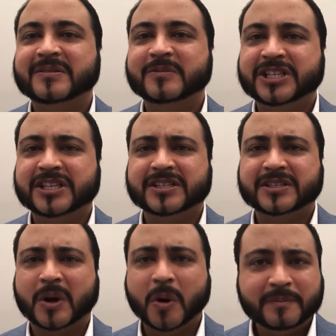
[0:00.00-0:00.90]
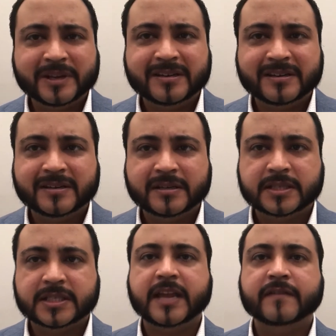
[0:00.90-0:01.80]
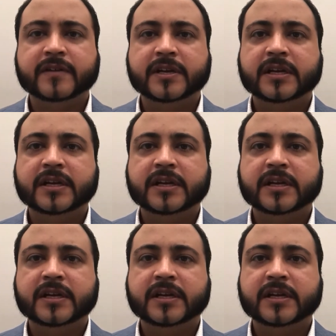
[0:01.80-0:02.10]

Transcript: which is open, safe,